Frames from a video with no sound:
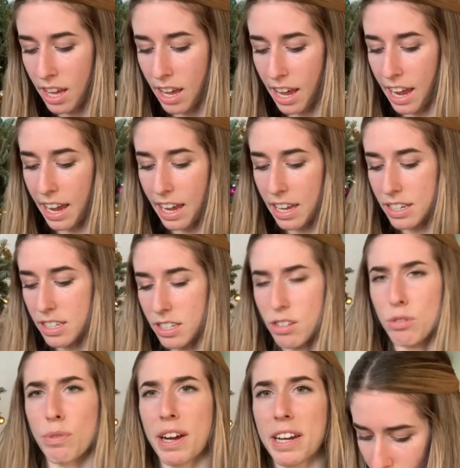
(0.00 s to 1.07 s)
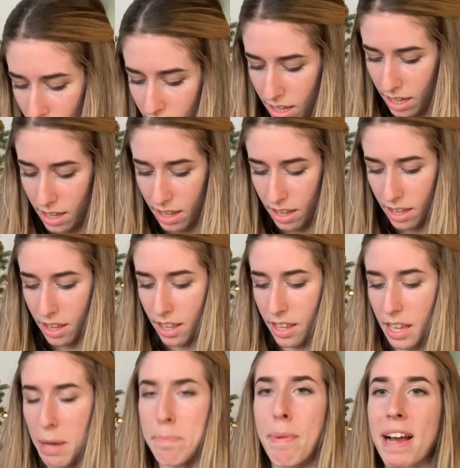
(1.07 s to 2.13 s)
And
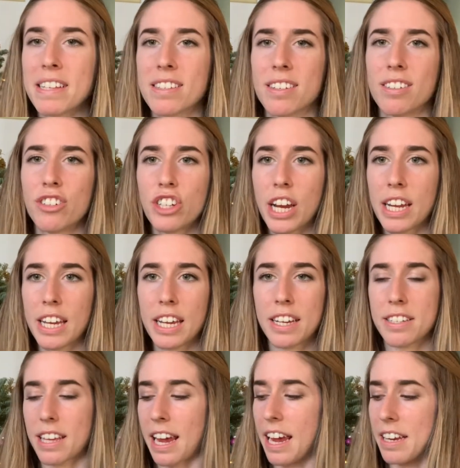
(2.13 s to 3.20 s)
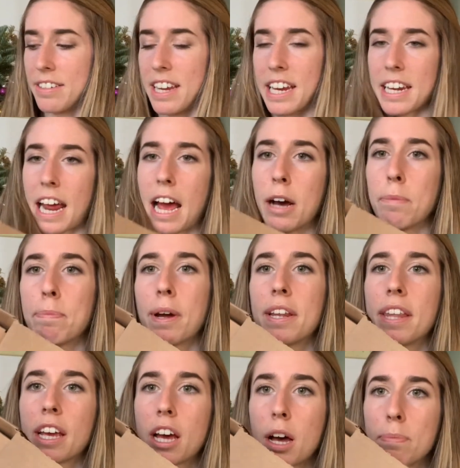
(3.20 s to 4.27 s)
mine's a little janky because I had taken it out, but
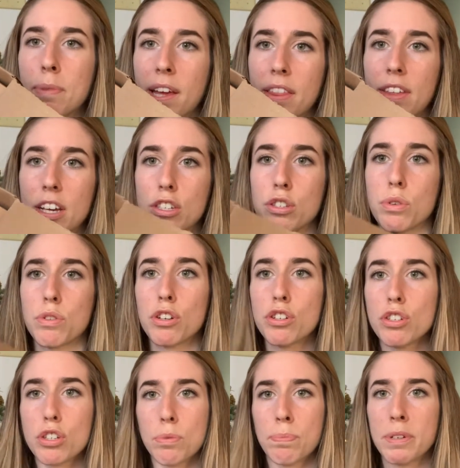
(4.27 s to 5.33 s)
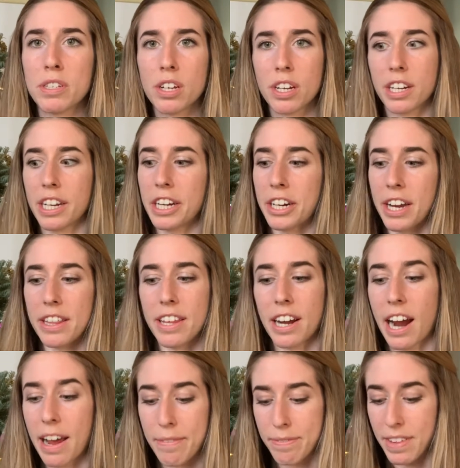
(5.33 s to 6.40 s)
they come like this, so they're super secure in
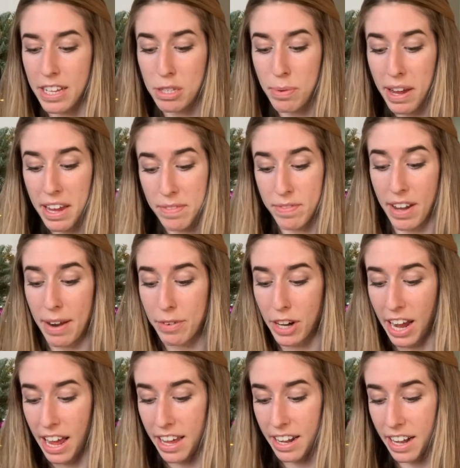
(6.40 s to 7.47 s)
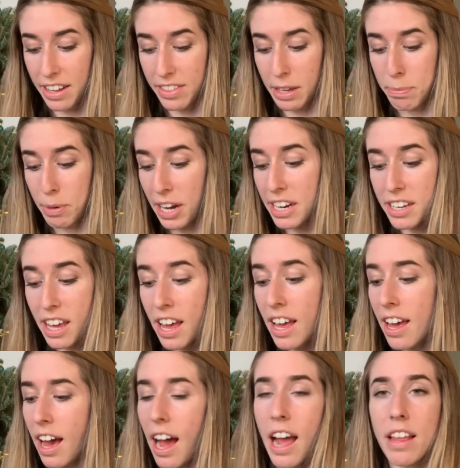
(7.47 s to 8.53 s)
there. That's why I've never had anything break.
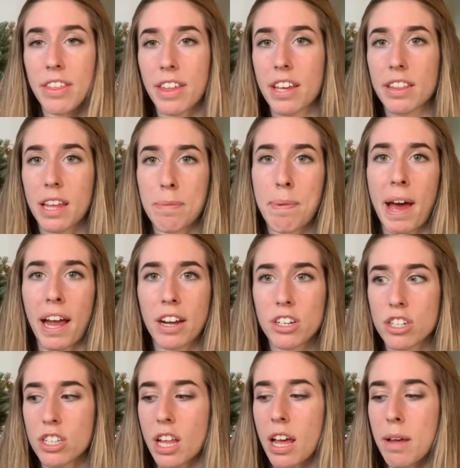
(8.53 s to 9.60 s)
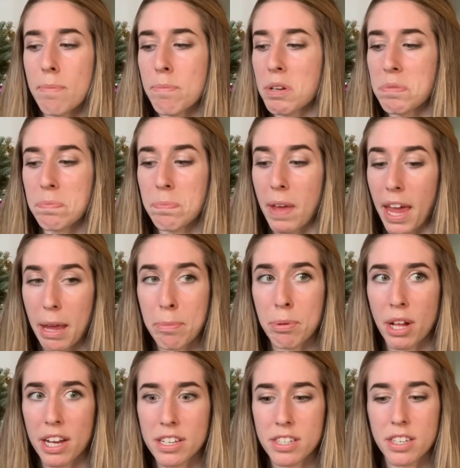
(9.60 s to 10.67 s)
I think they package them A+.
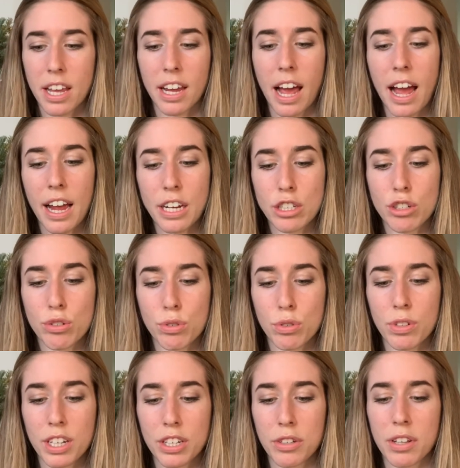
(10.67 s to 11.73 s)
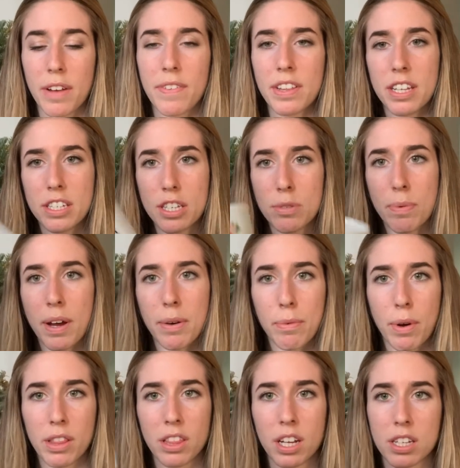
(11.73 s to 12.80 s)
Like I truly do love it. This is what
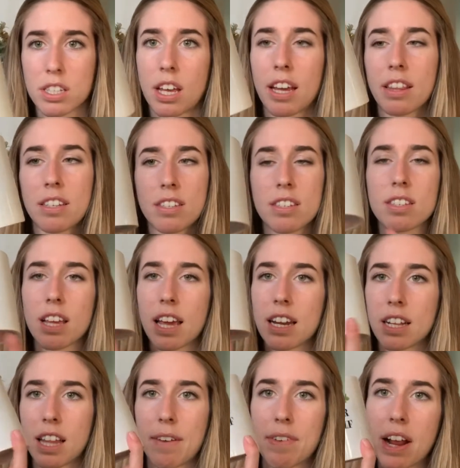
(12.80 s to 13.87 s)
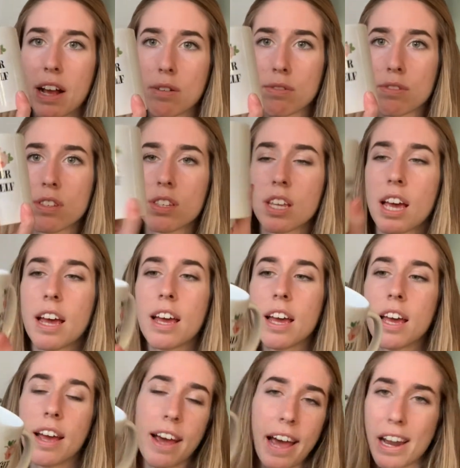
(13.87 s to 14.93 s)
one looks like. This is an 11 ounce.
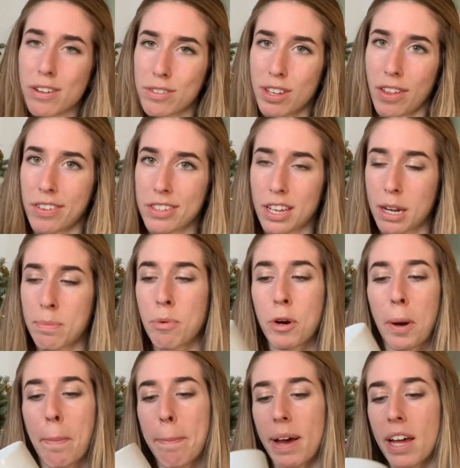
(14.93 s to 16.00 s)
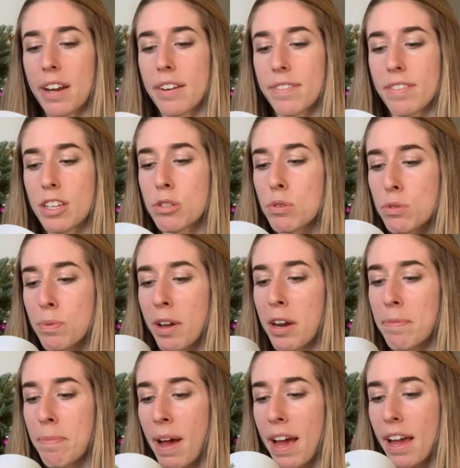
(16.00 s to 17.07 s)
I don't sell this anymore, but this was one of
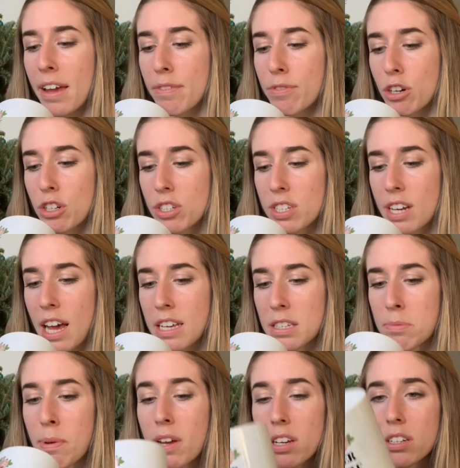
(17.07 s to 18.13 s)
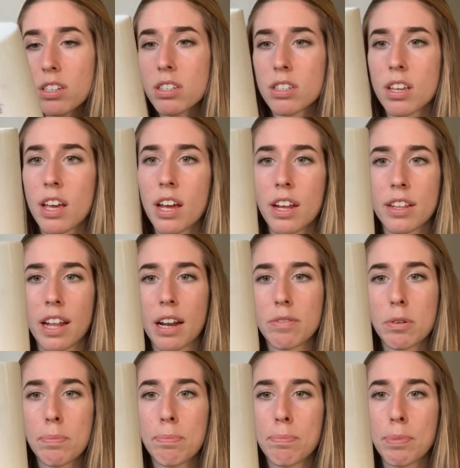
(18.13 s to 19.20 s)
my first test mugs that I
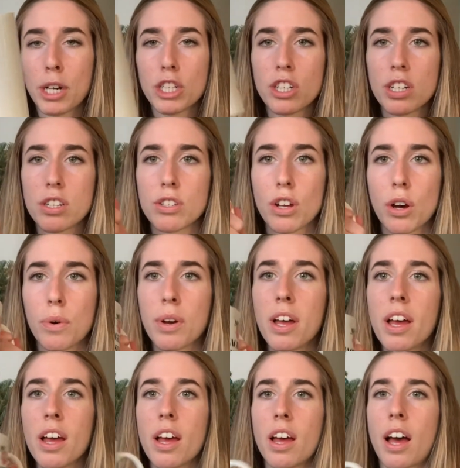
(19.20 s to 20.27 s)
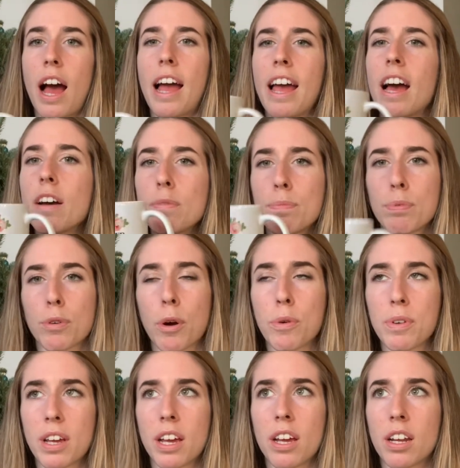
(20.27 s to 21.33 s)
ever purchased. So I have
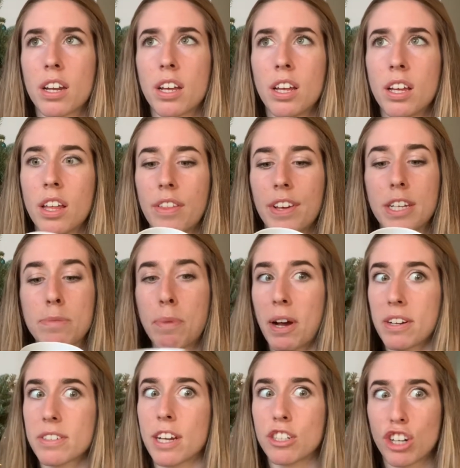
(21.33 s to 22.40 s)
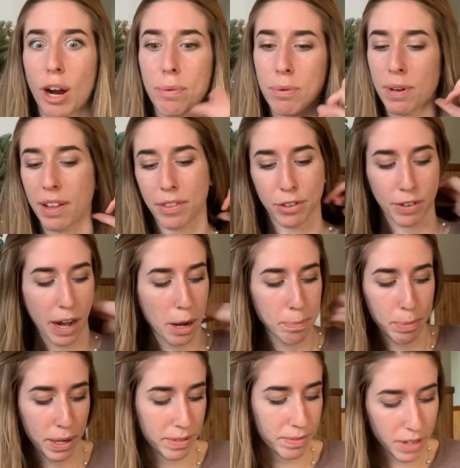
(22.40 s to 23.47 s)
broken these mugs. I dropped one on the ground,
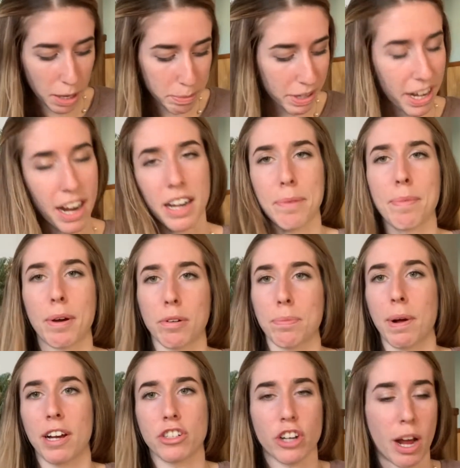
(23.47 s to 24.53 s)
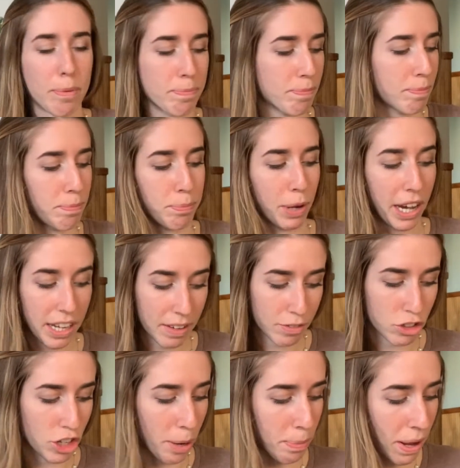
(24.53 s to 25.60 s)
but I mean, any mug will probably break if you
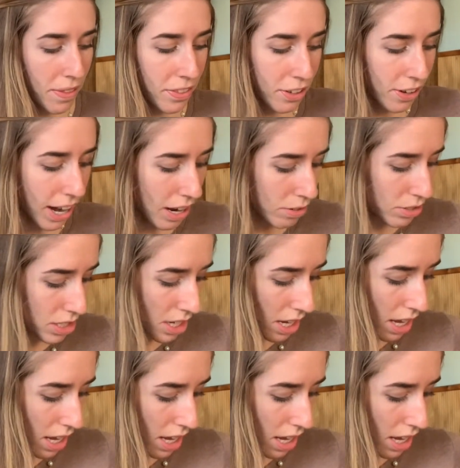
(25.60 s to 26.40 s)
drop it on the ground.